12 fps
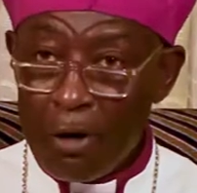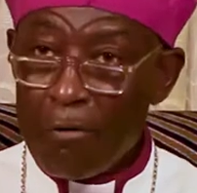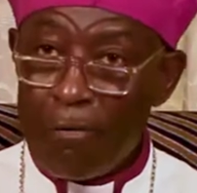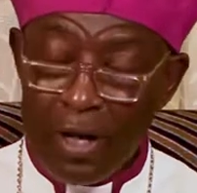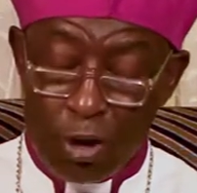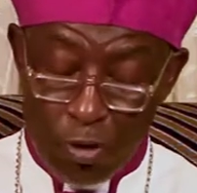
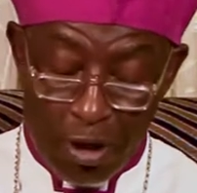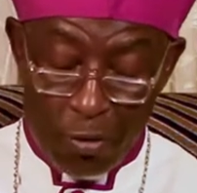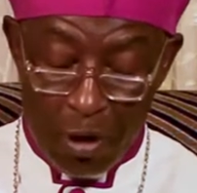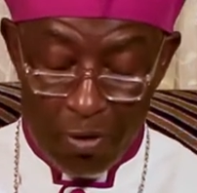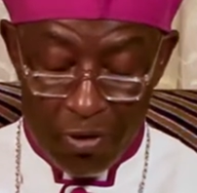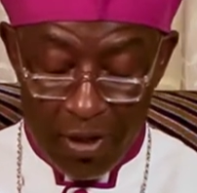Verse
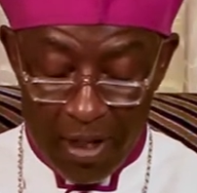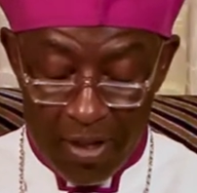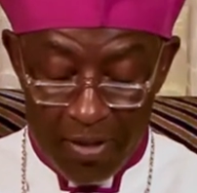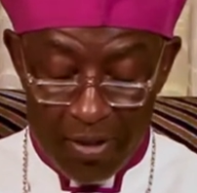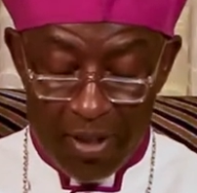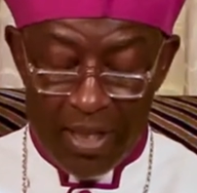21
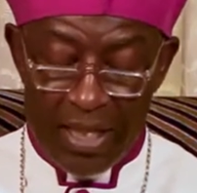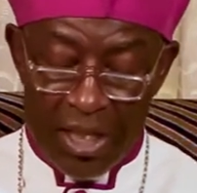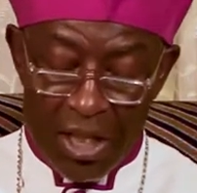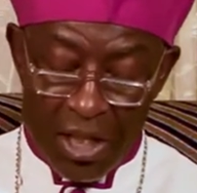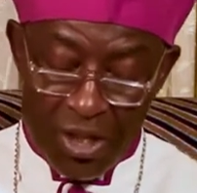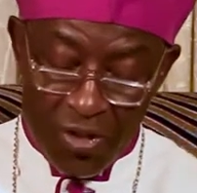says,
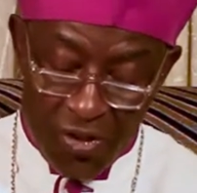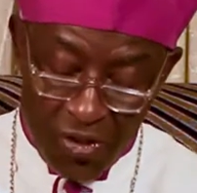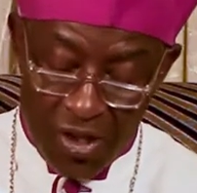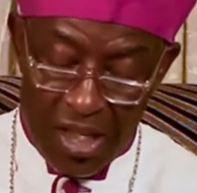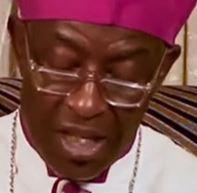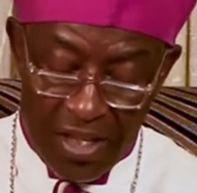
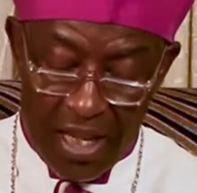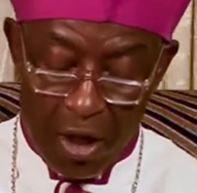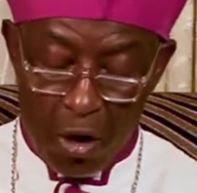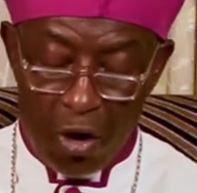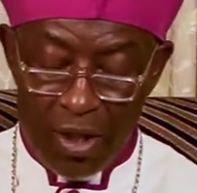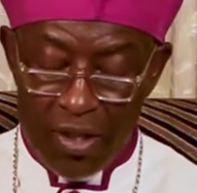see, the
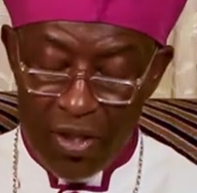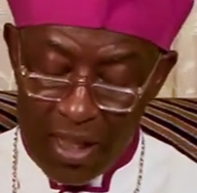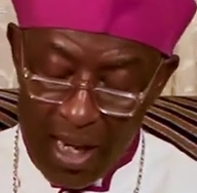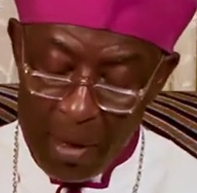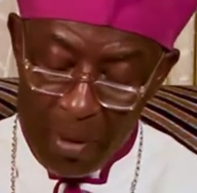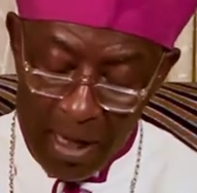Lord is
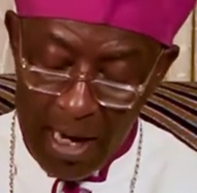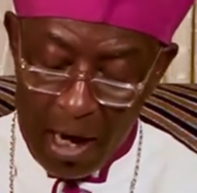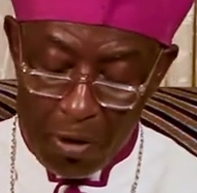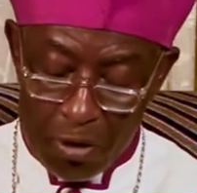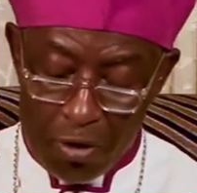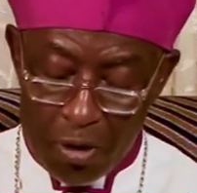coming
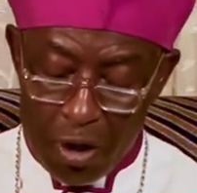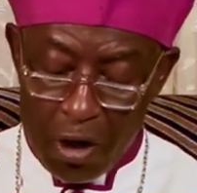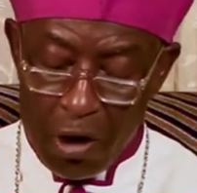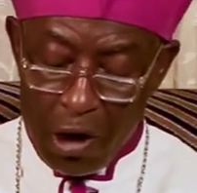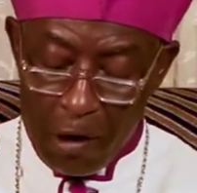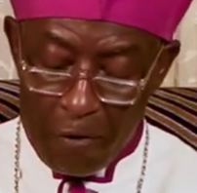out
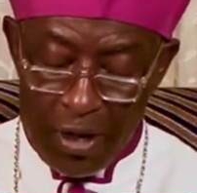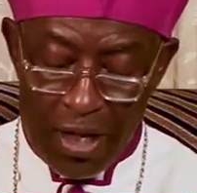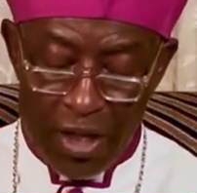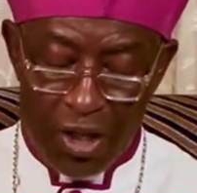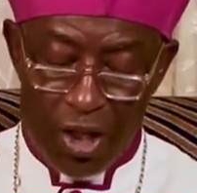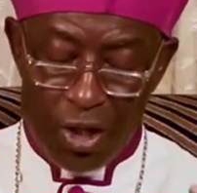of
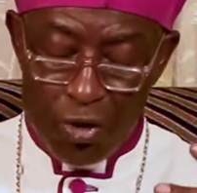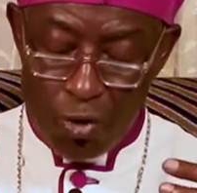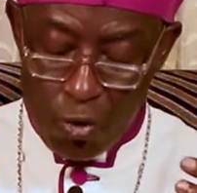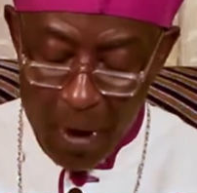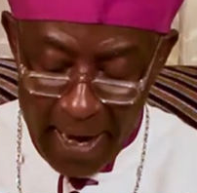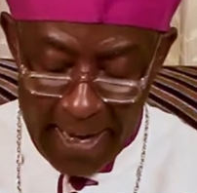his
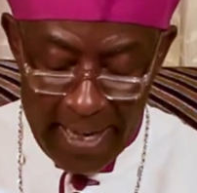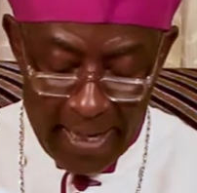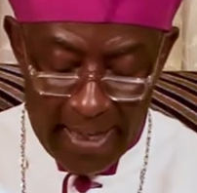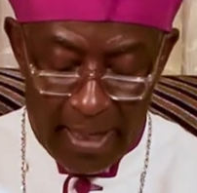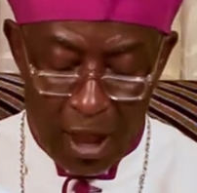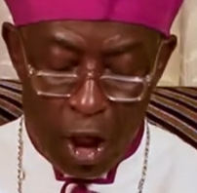
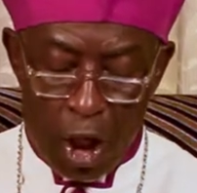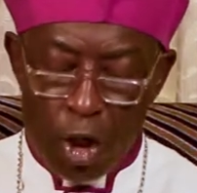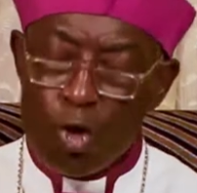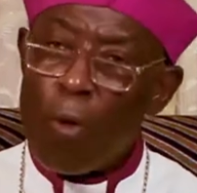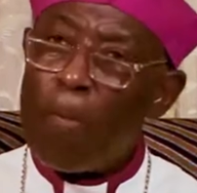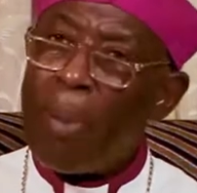dwelling
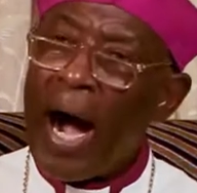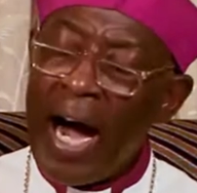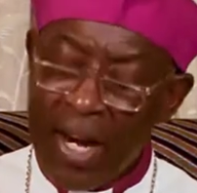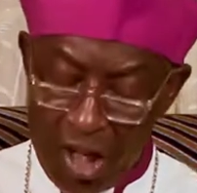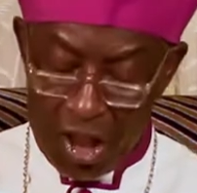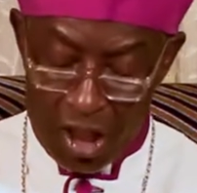to
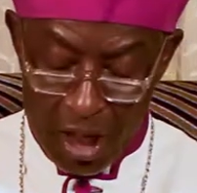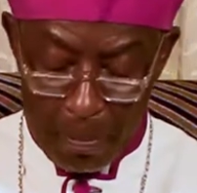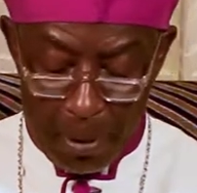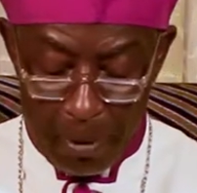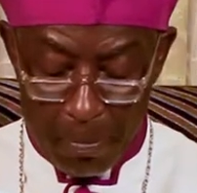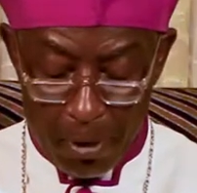punish the
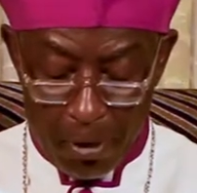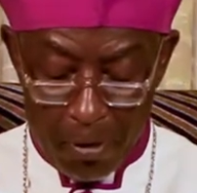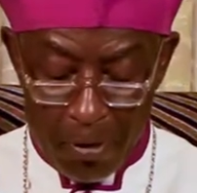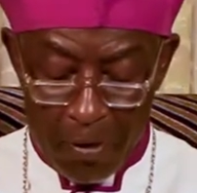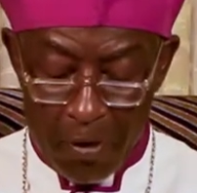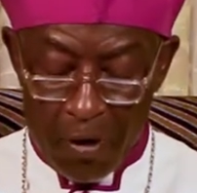people
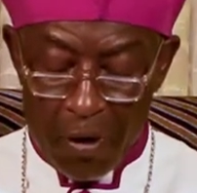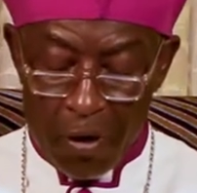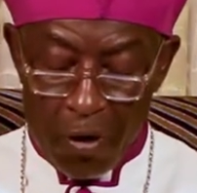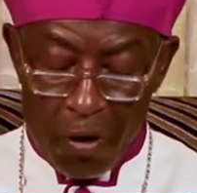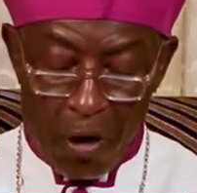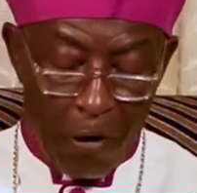
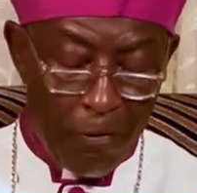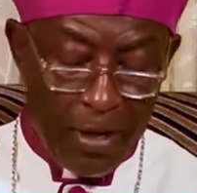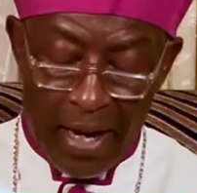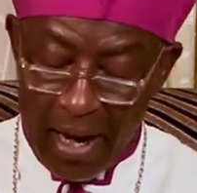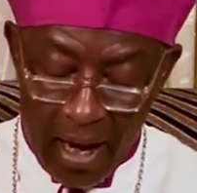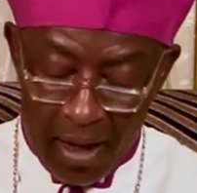of
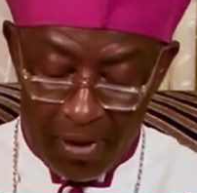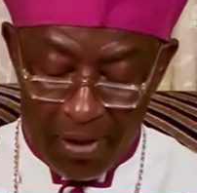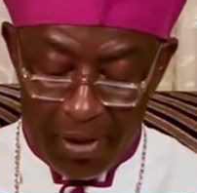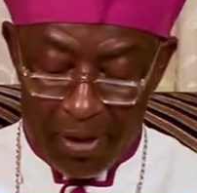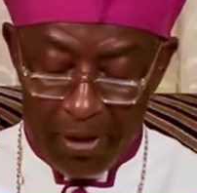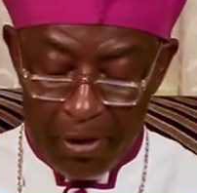the
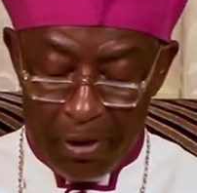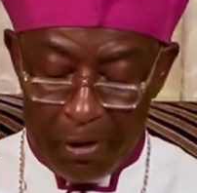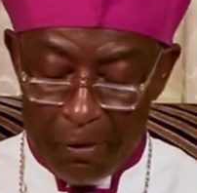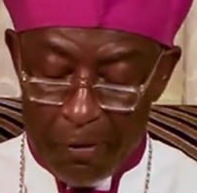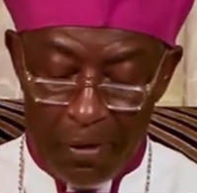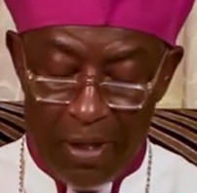earth
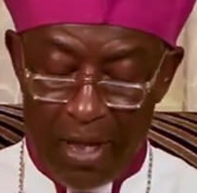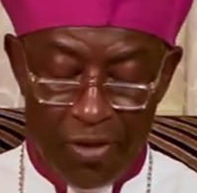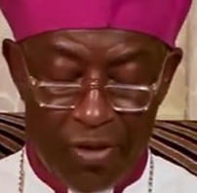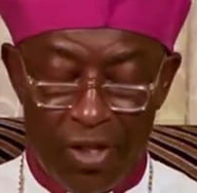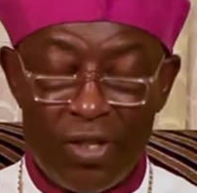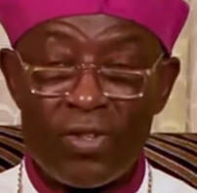for their
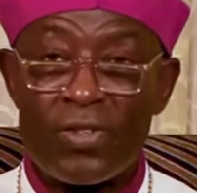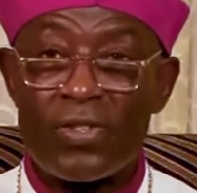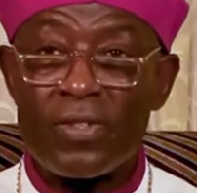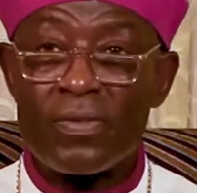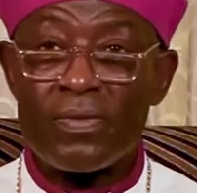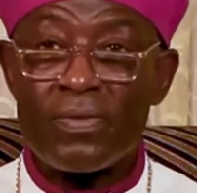sins.